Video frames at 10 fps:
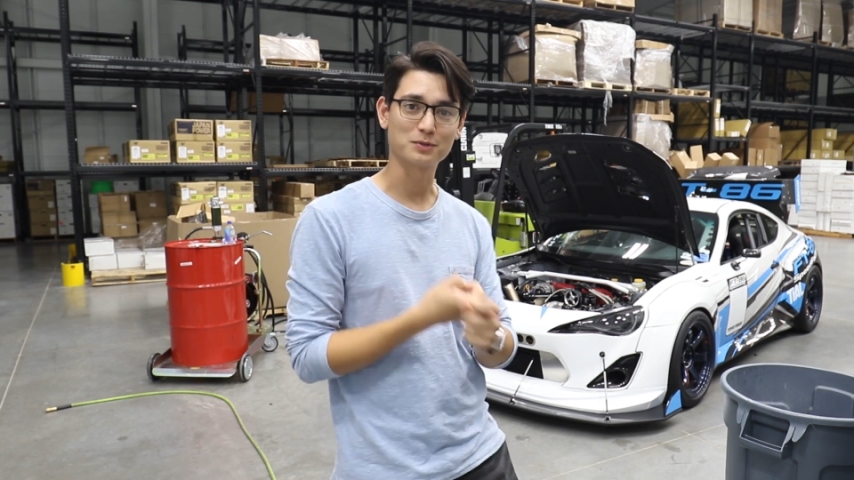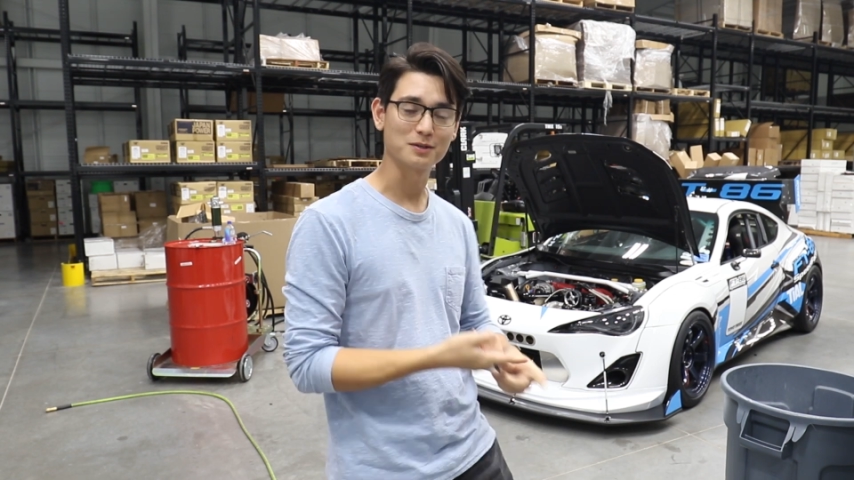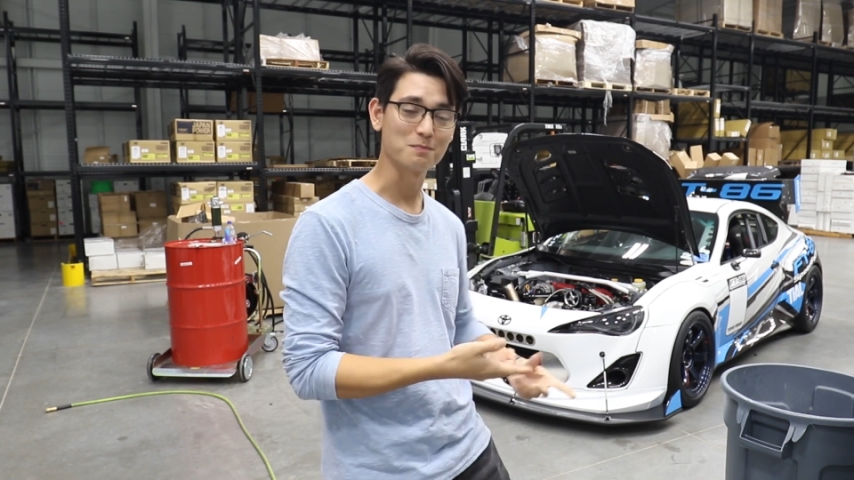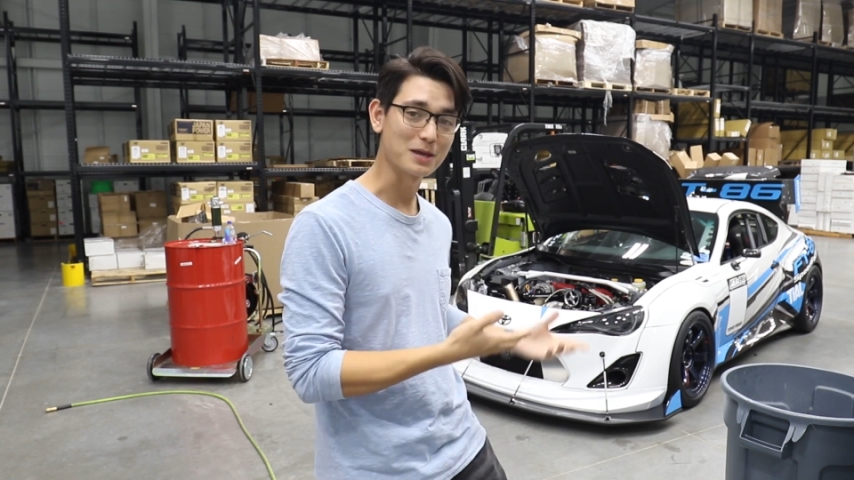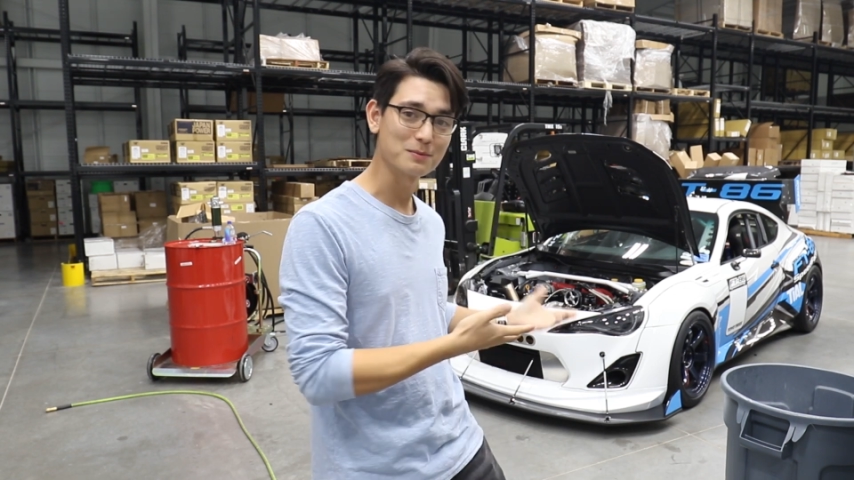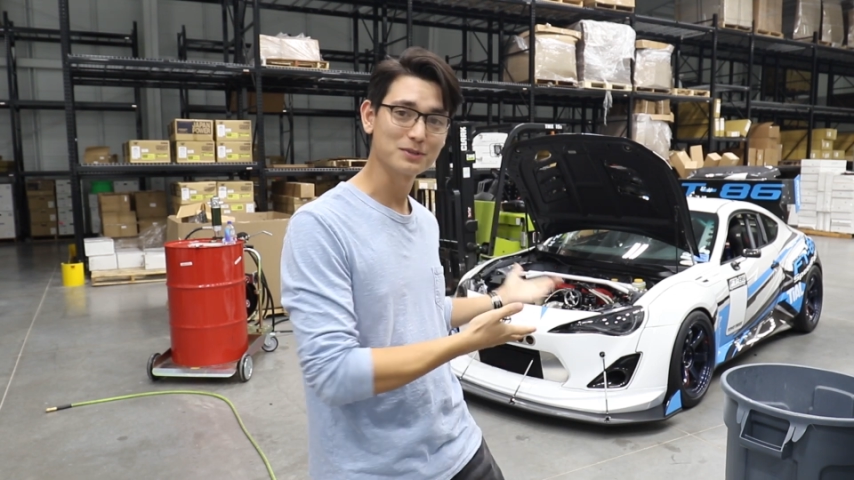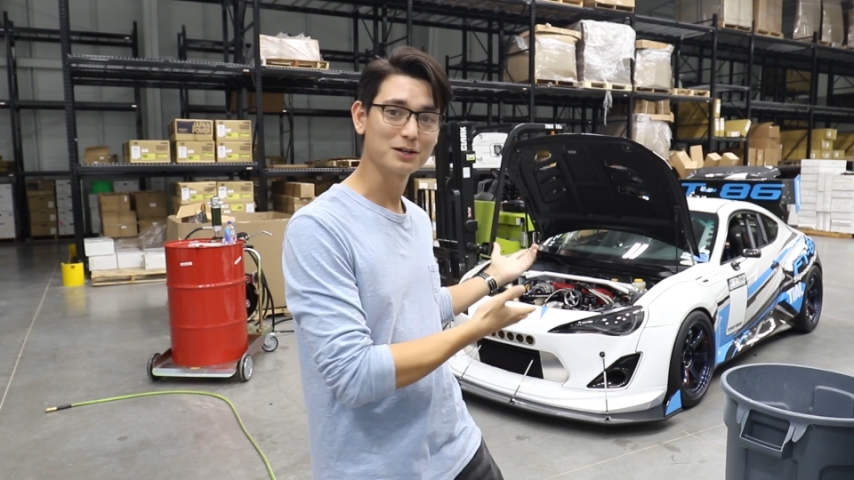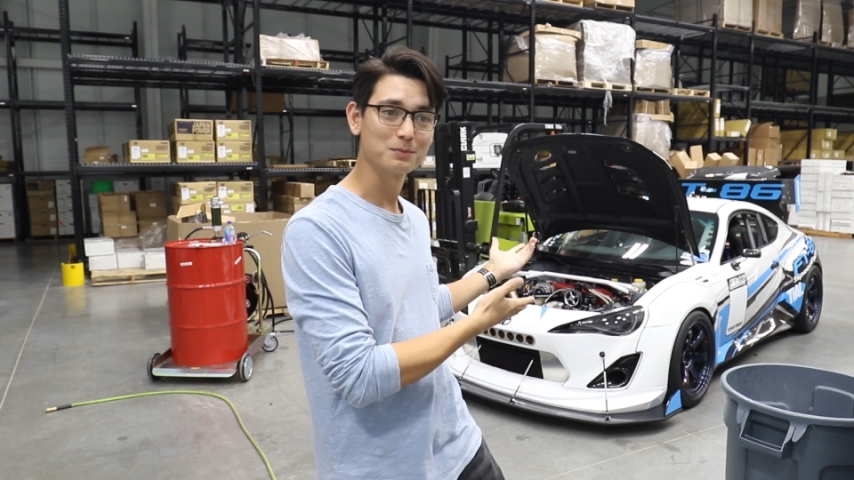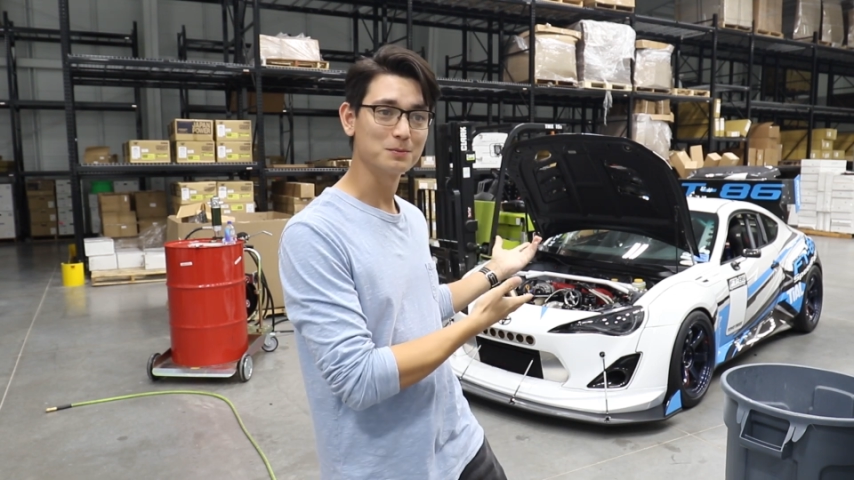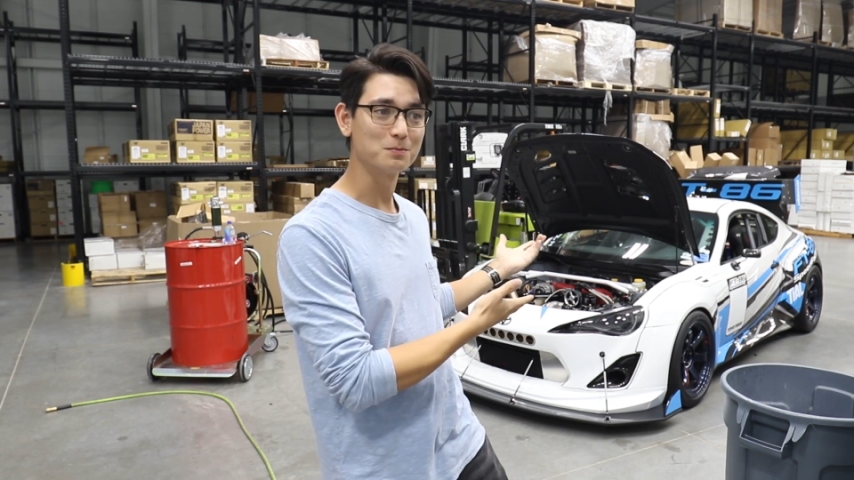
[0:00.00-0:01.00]
but maybe
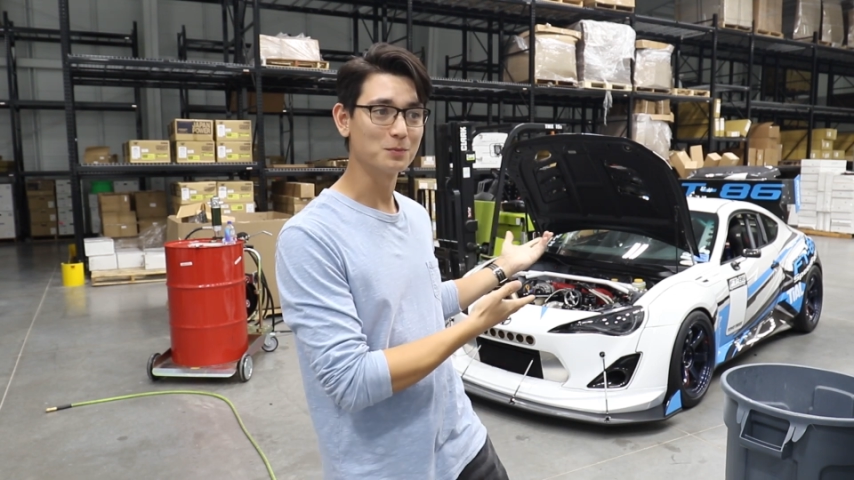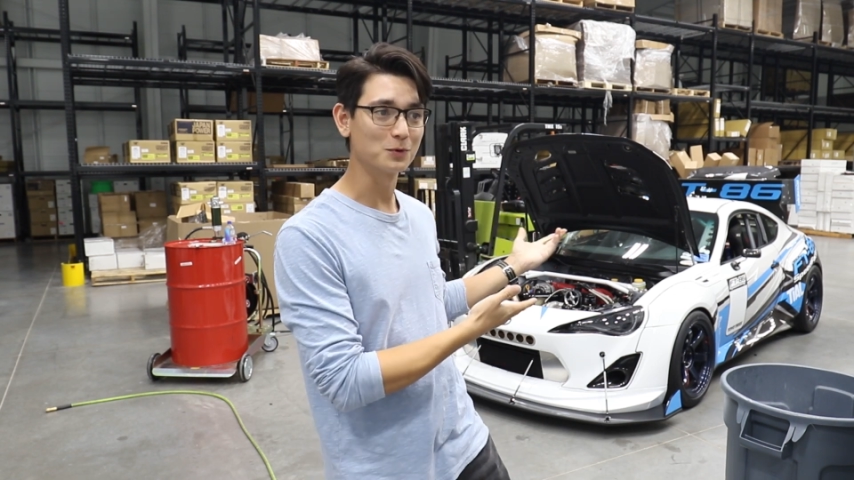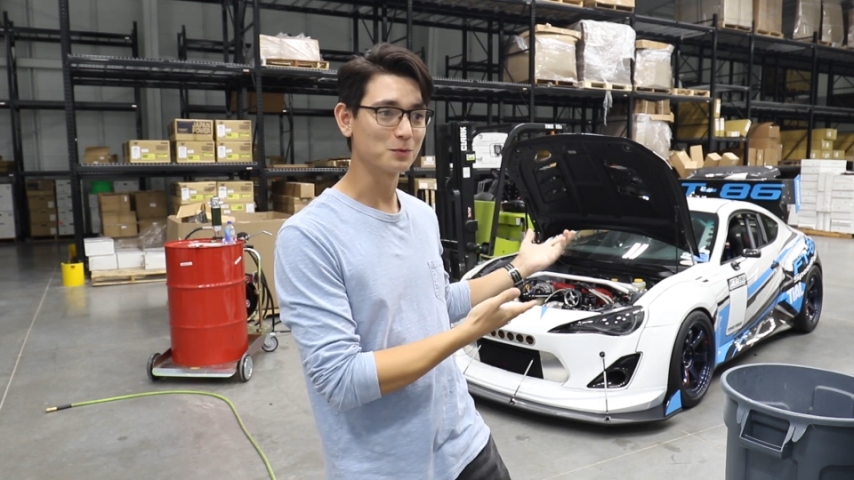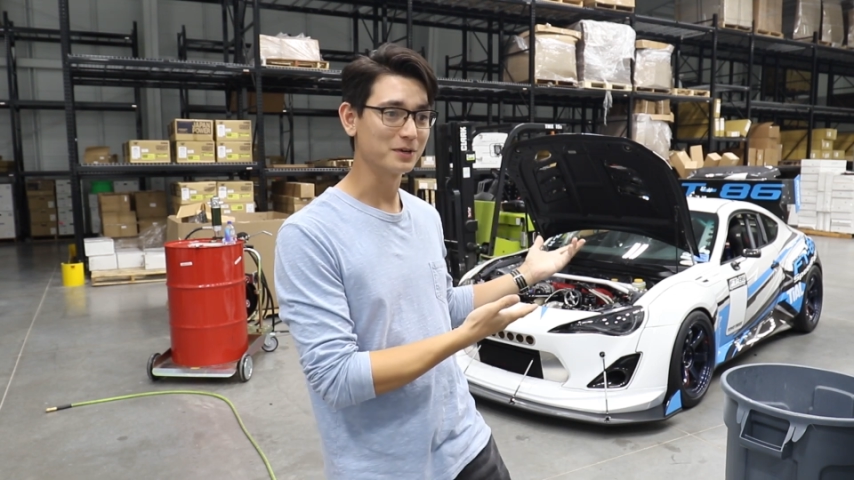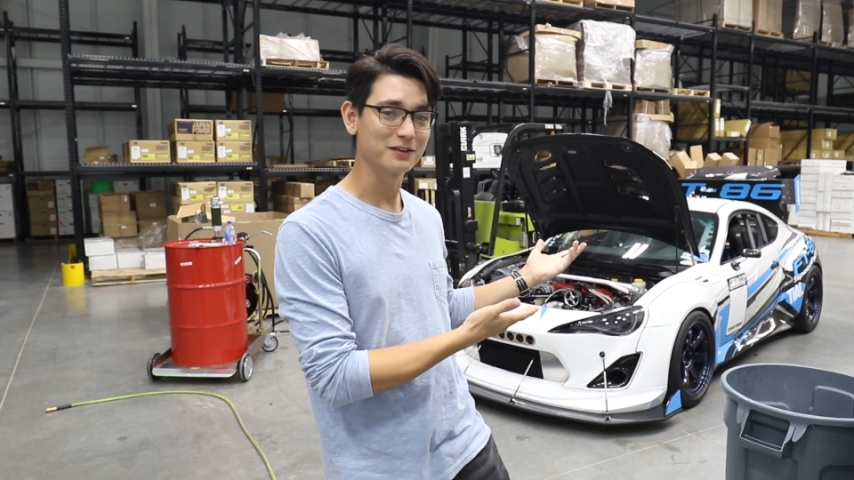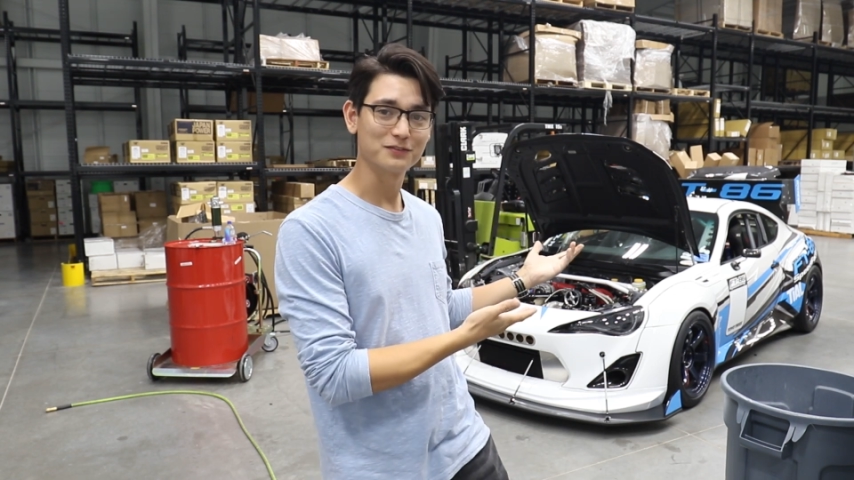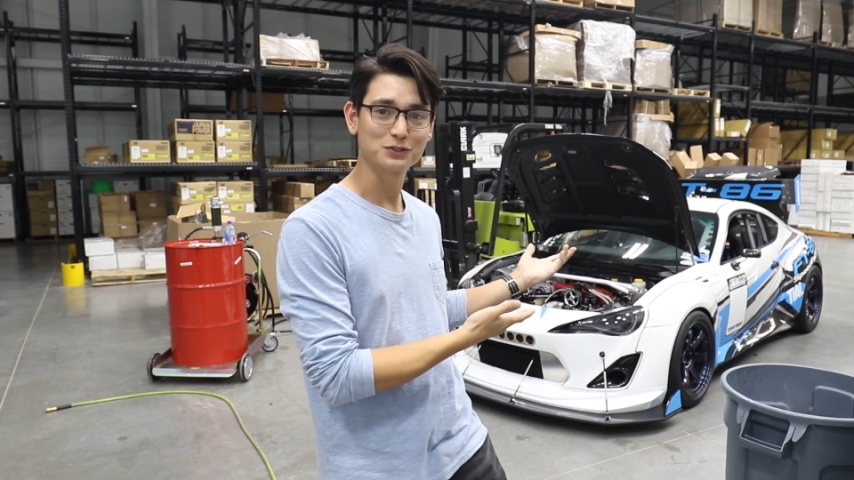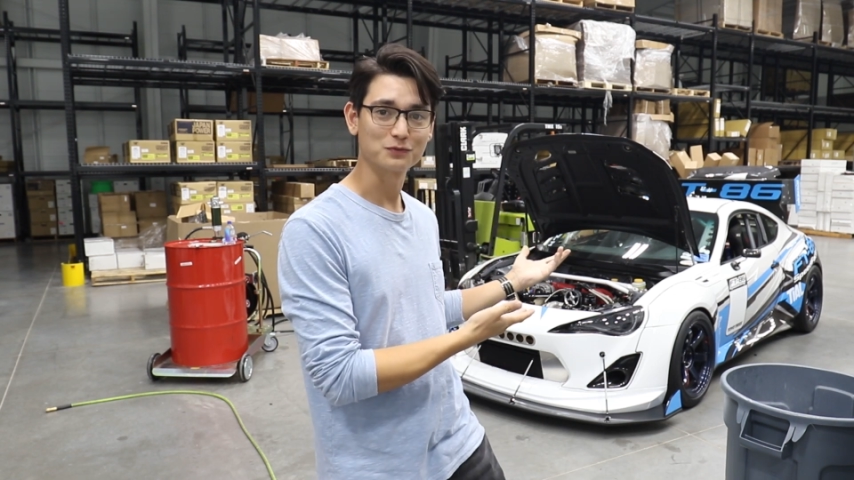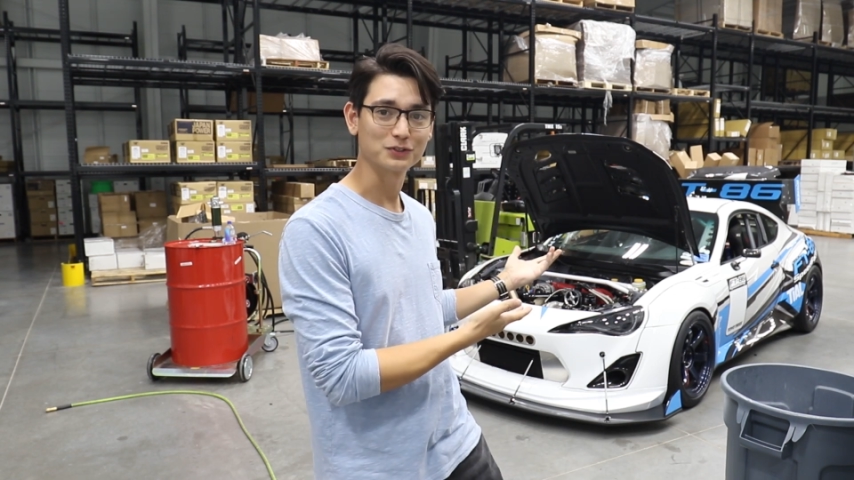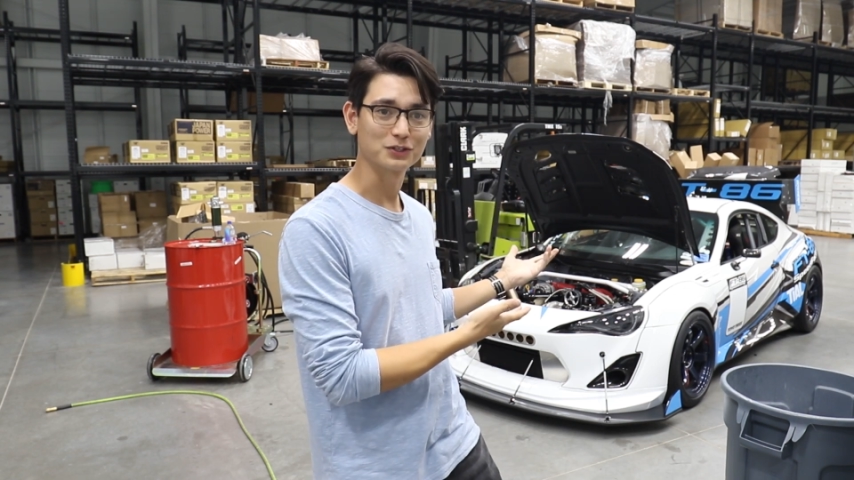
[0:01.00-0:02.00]
that'll be more
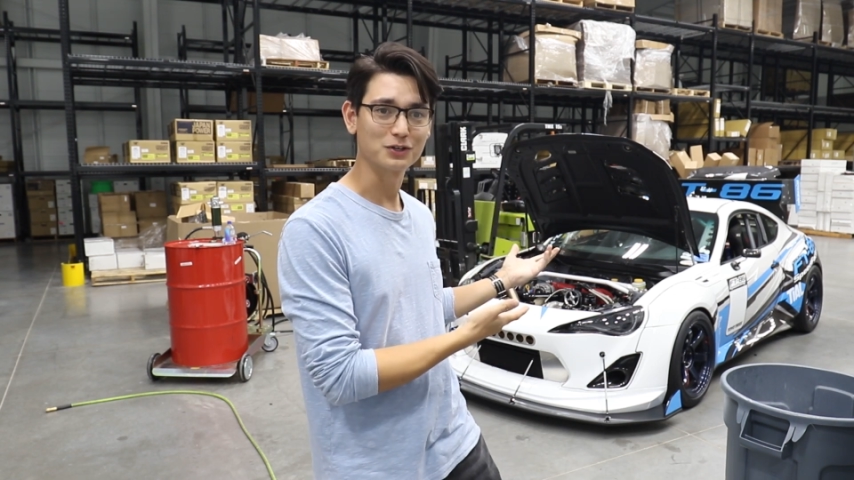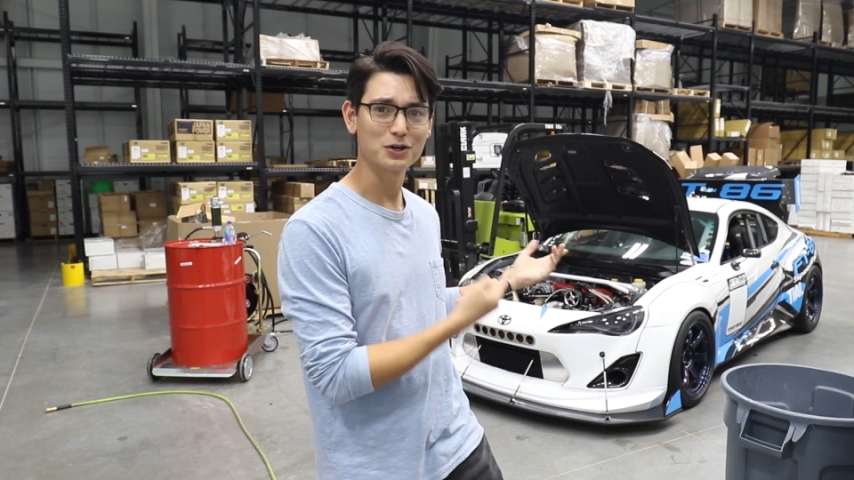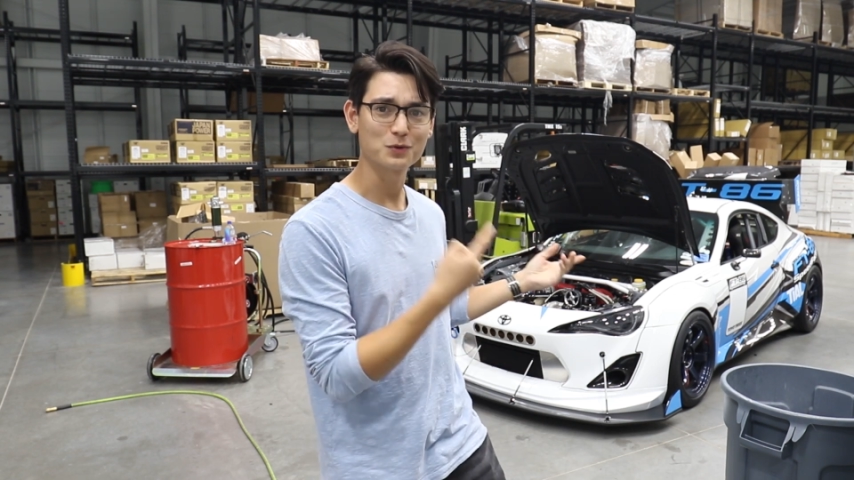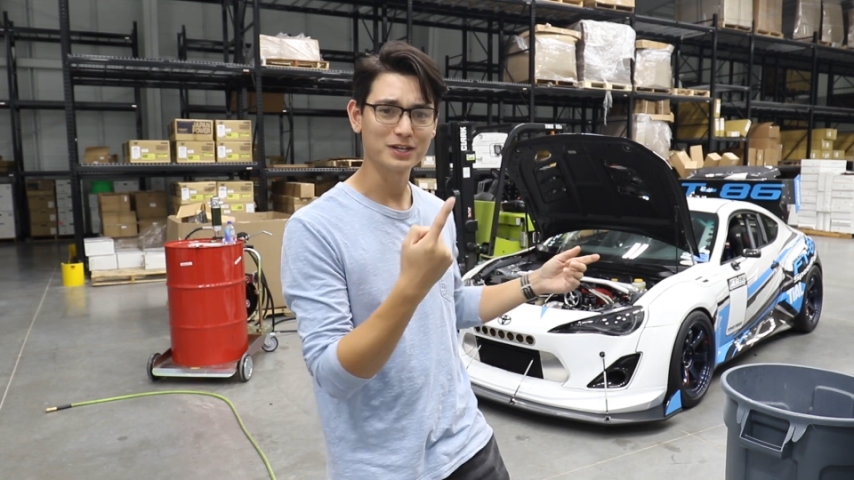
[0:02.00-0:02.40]
beneficial for the car.